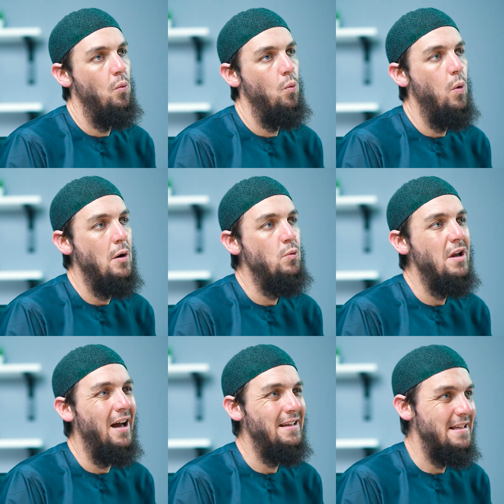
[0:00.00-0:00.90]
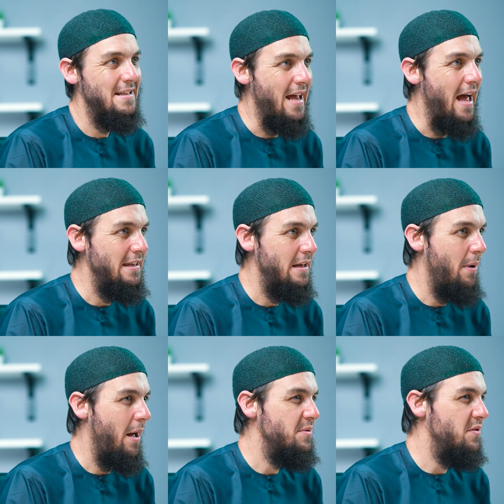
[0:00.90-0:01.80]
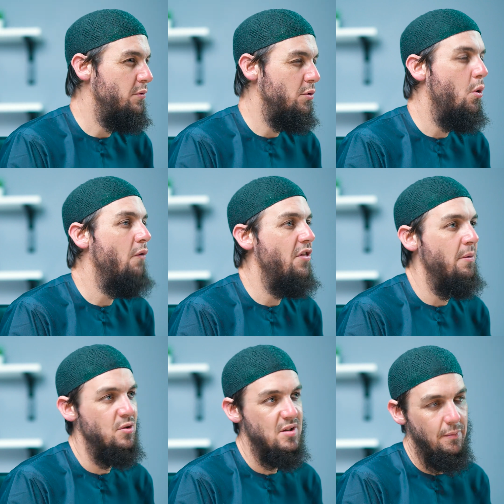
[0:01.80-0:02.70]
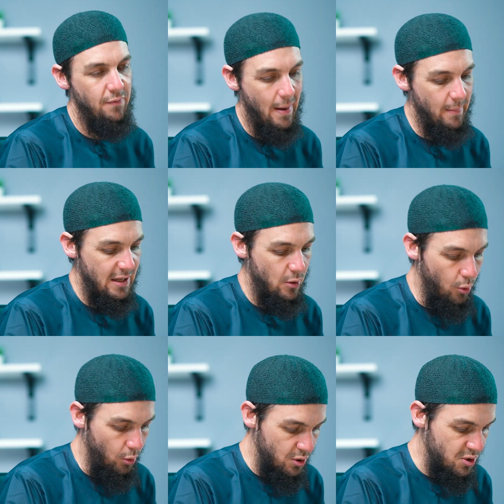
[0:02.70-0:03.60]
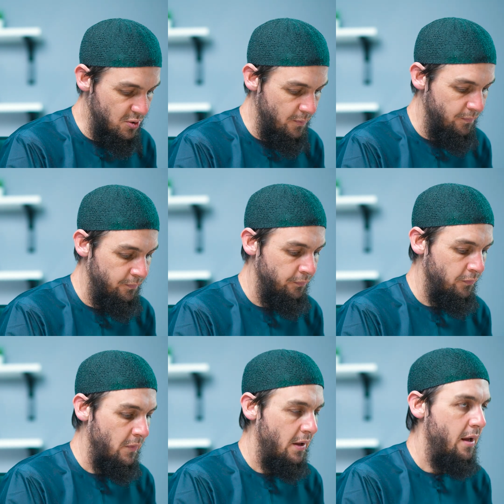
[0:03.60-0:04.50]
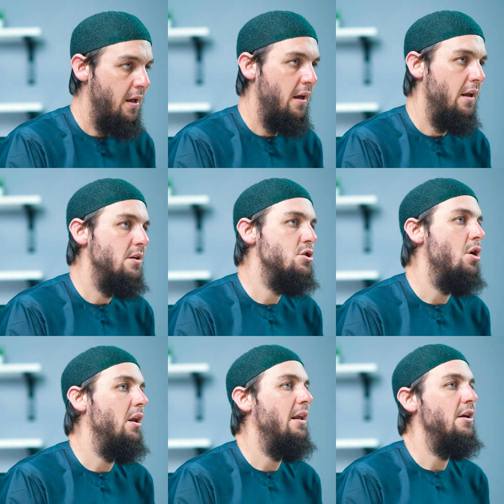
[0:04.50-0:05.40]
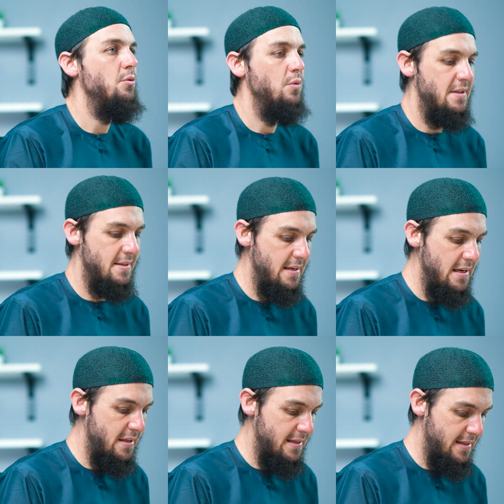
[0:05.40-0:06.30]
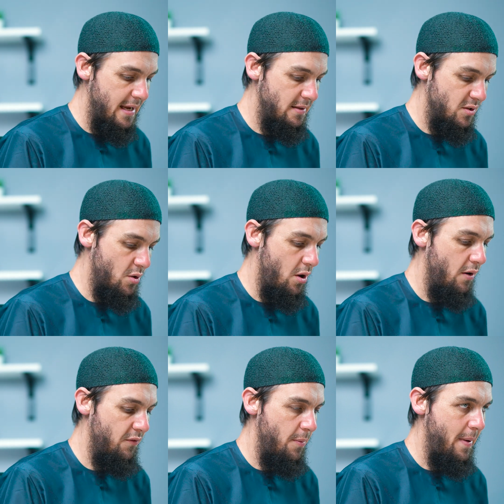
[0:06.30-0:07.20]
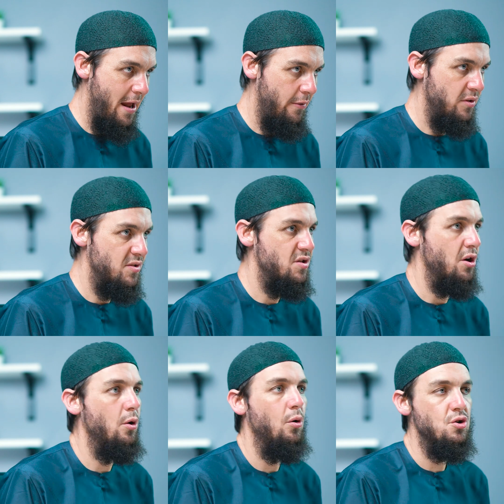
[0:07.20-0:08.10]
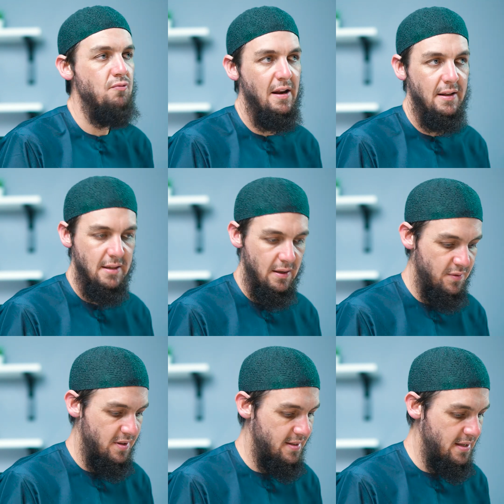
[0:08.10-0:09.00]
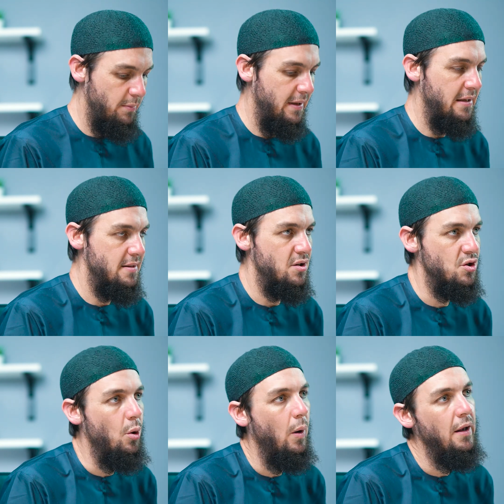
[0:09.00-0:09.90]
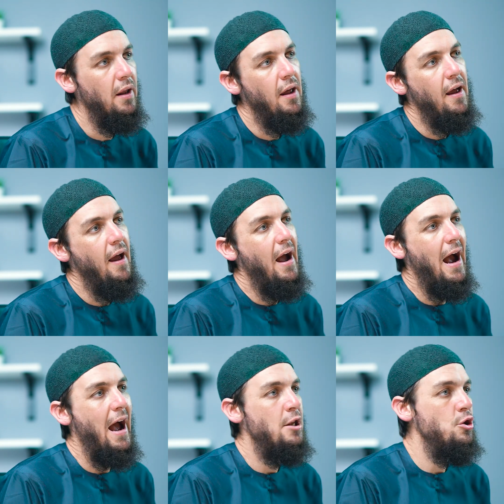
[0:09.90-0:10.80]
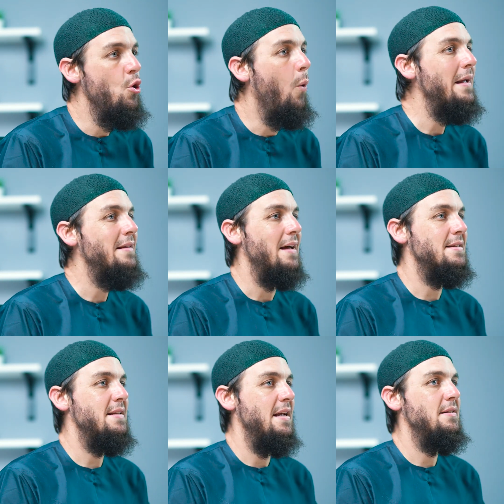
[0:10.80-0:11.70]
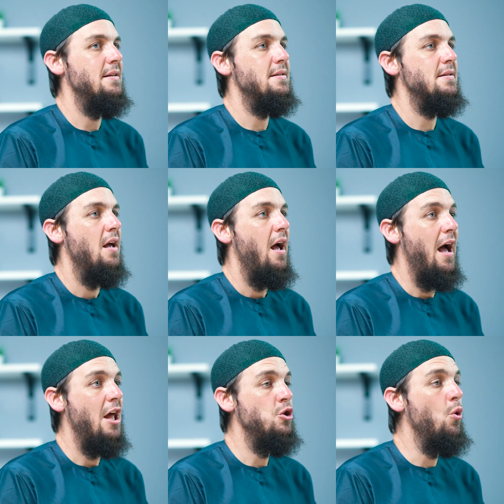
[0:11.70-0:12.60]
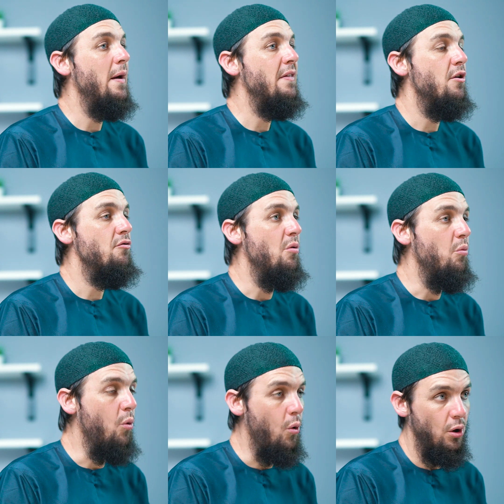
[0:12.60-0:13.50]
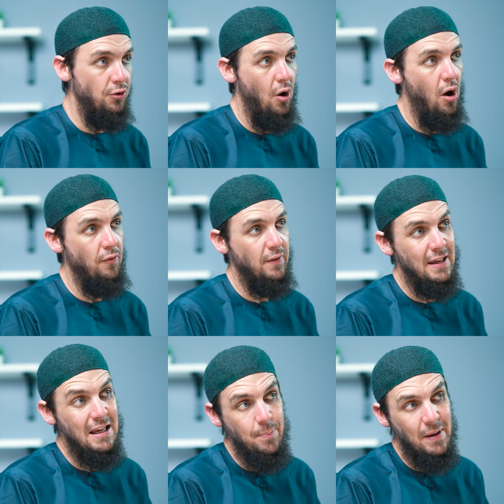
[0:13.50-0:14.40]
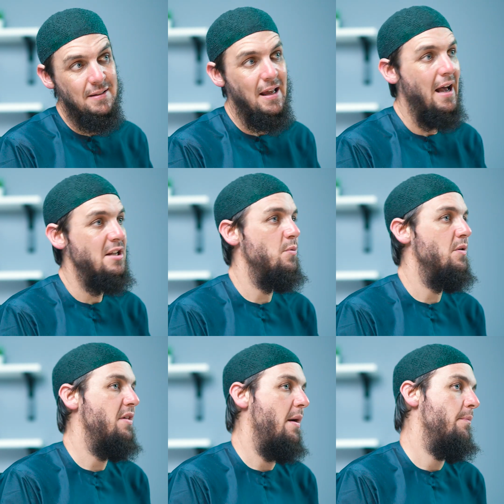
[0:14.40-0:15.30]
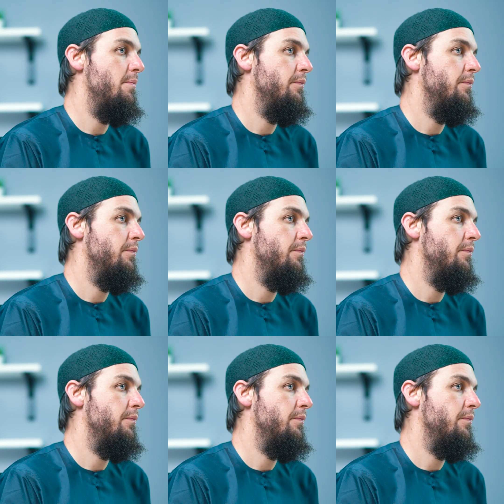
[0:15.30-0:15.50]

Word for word: when we understand, and perhaps if you go over the Muslim family course, inshallah, you would see the status of the parents, the close relatives, the siblings, and so on. And knowing that status and knowing the reward of keeping ties with them